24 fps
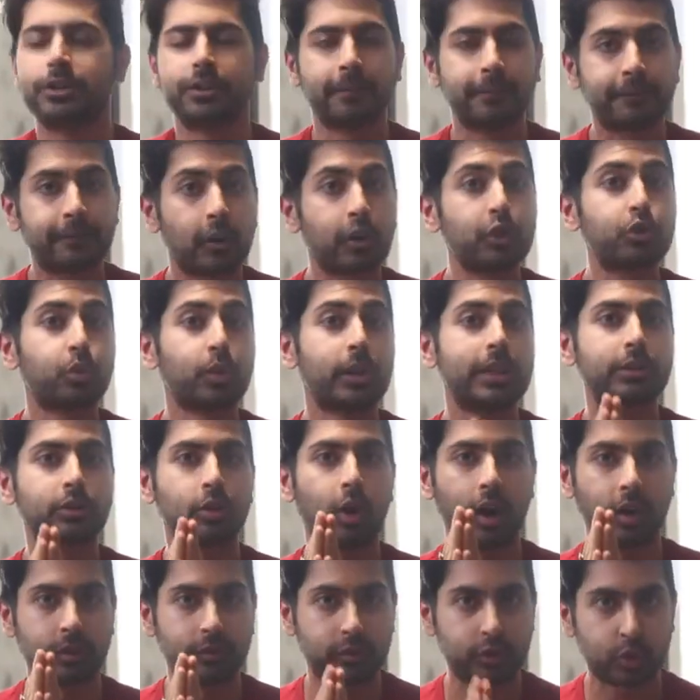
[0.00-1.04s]
The first one is
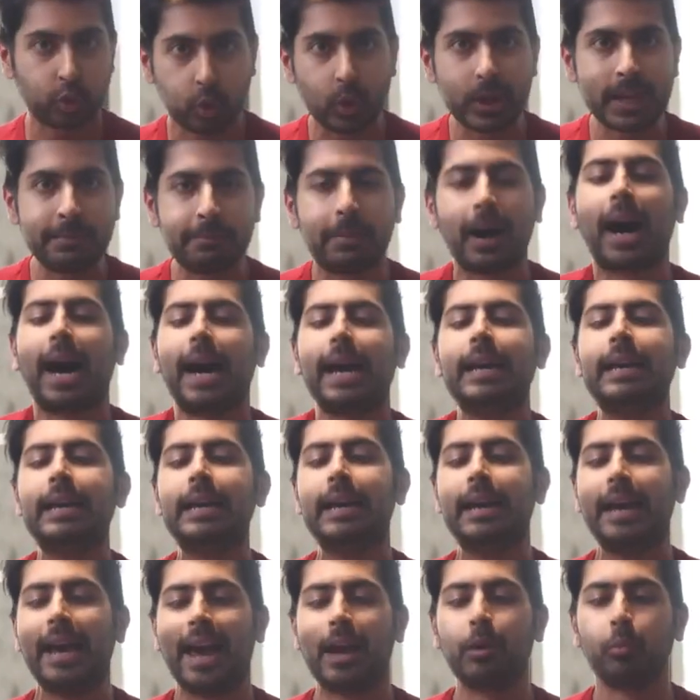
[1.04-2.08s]
called TweePy.
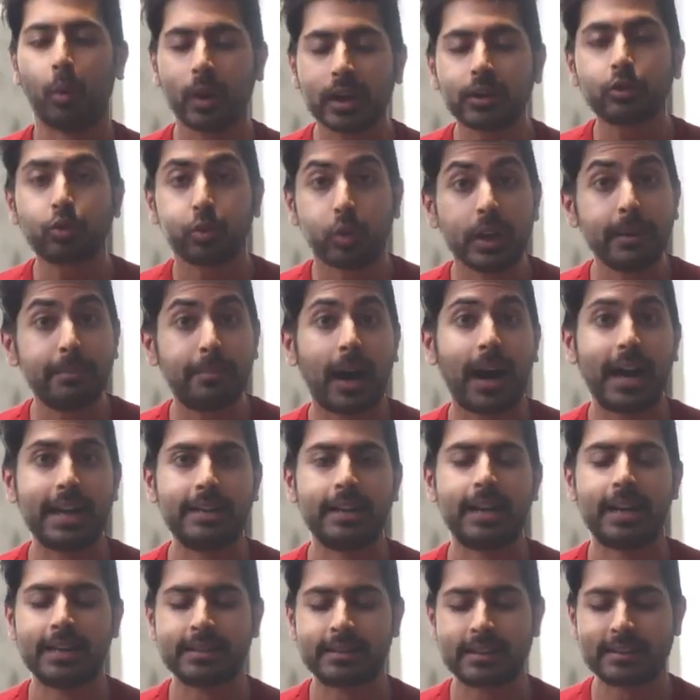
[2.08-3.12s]
And what TweePy
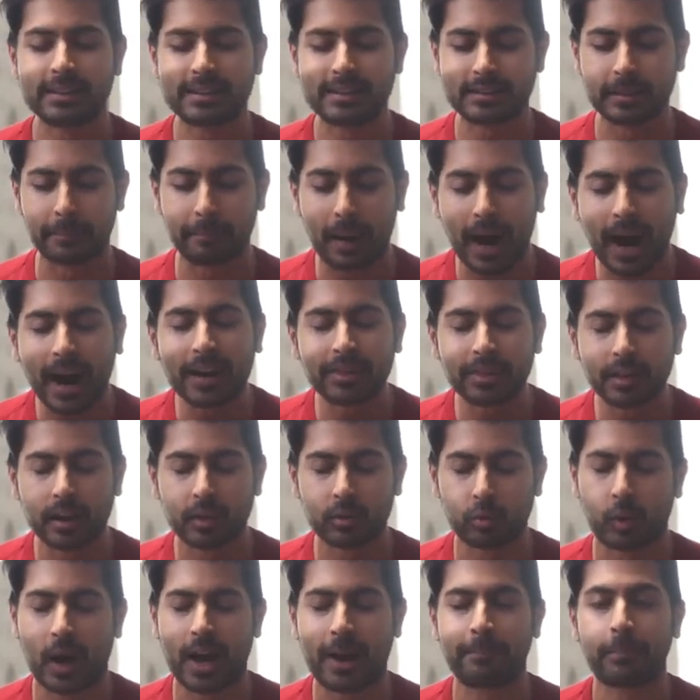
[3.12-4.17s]
does is it's a
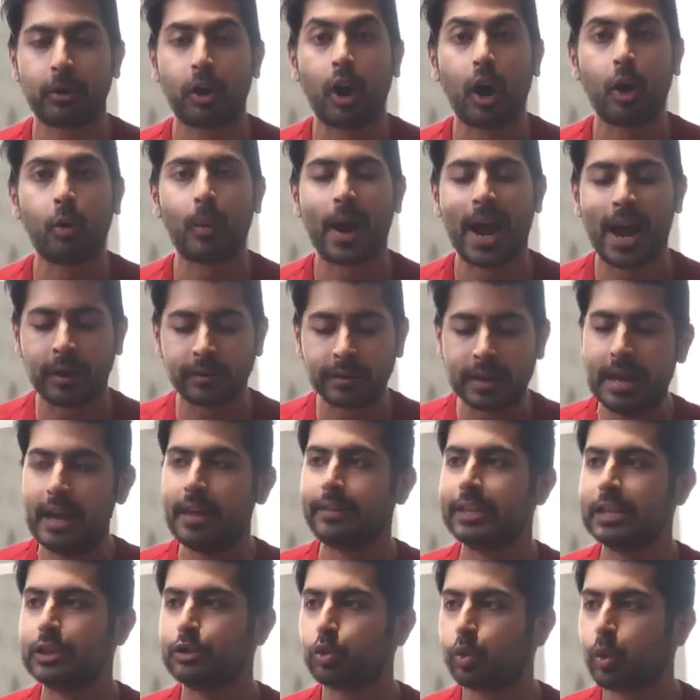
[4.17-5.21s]
Python wrapper around
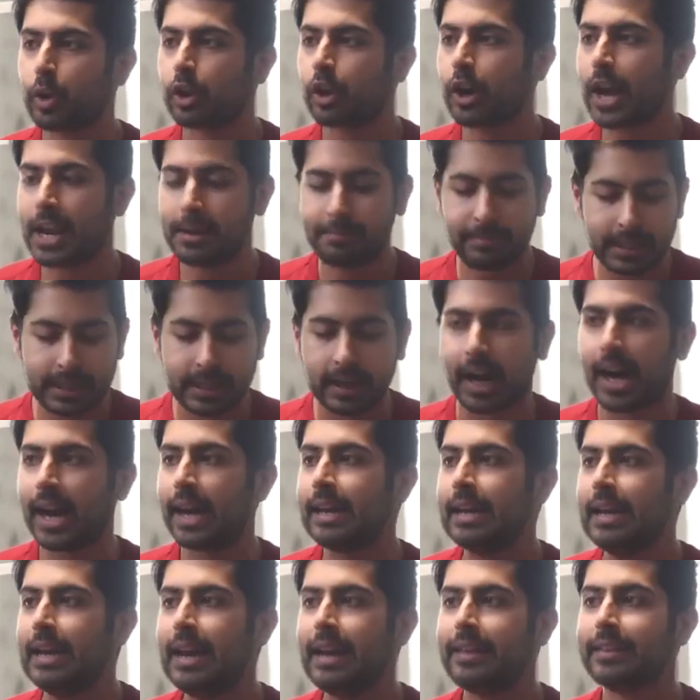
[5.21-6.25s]
the Twitter API.
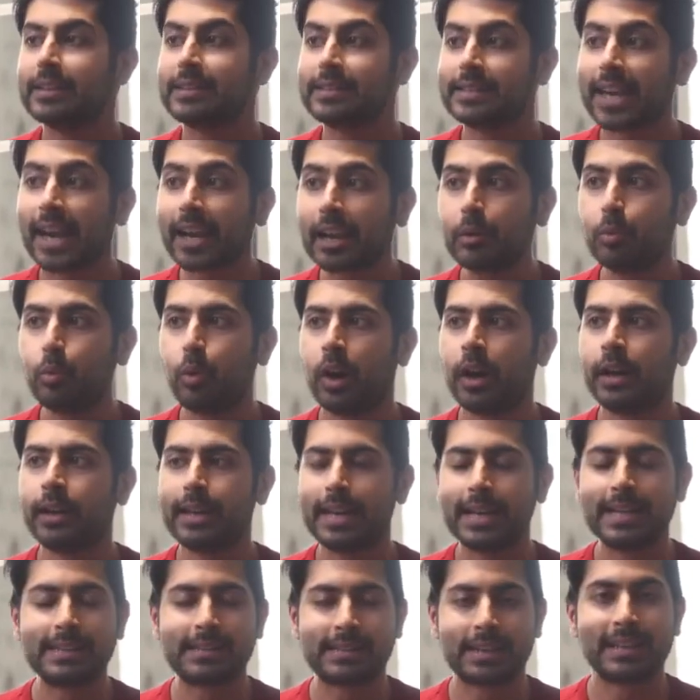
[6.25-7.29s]
The second one
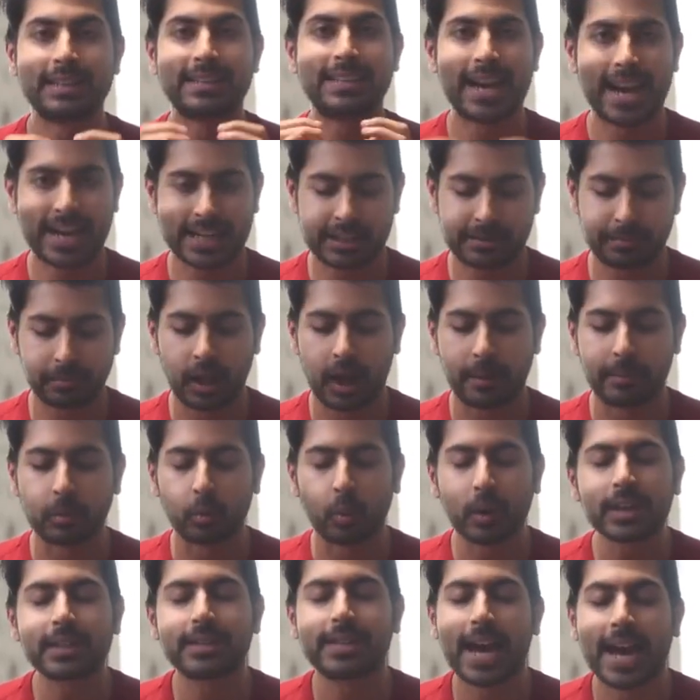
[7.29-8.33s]
is TextBlob. And
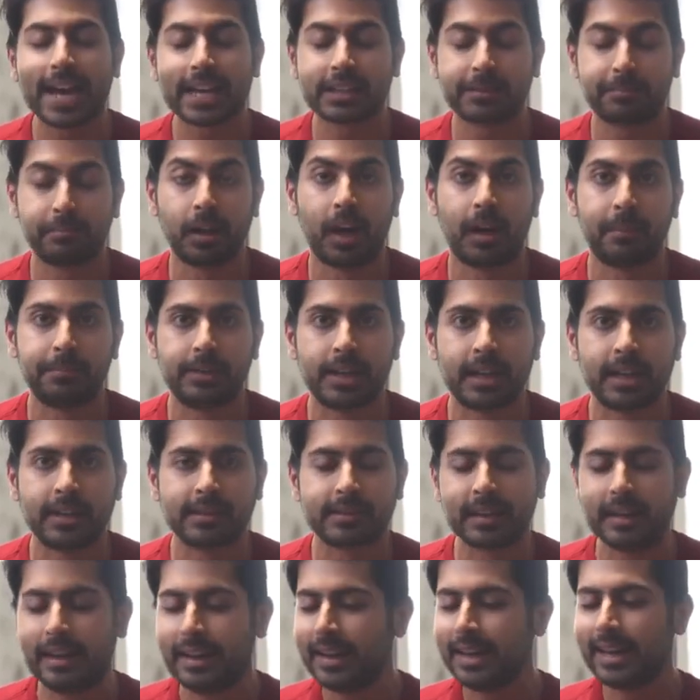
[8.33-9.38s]
what TextBlob
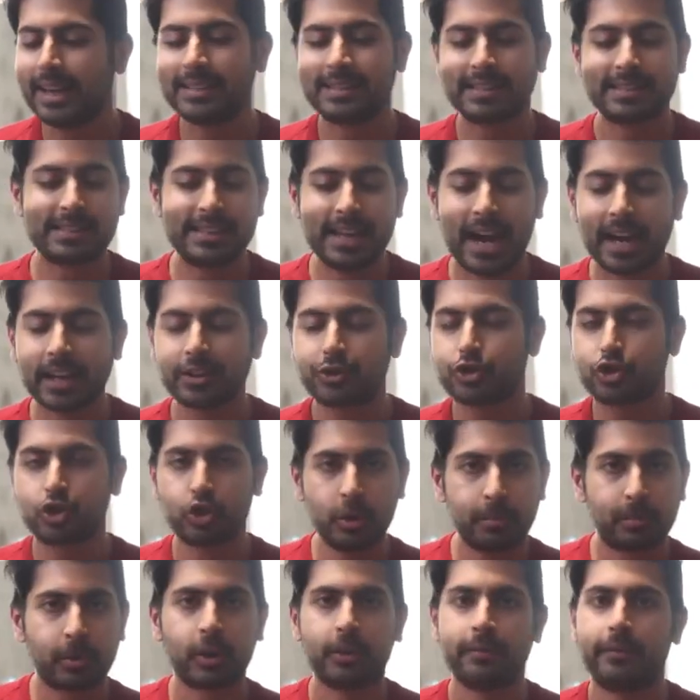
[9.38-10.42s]
does is it's not
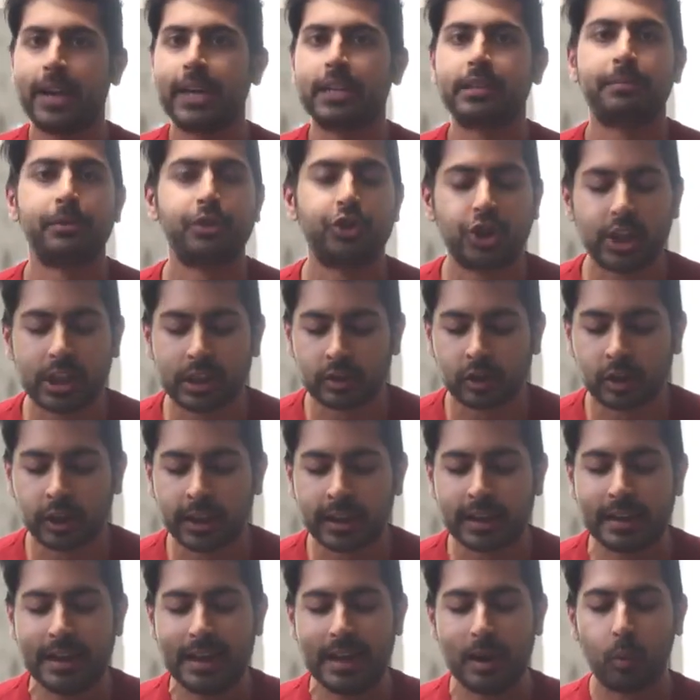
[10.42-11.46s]
super advanced machine
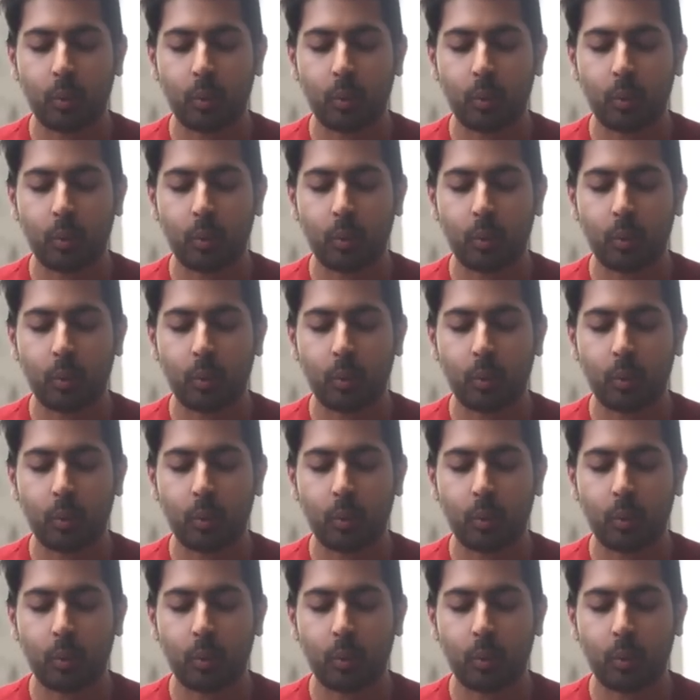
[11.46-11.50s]
learning.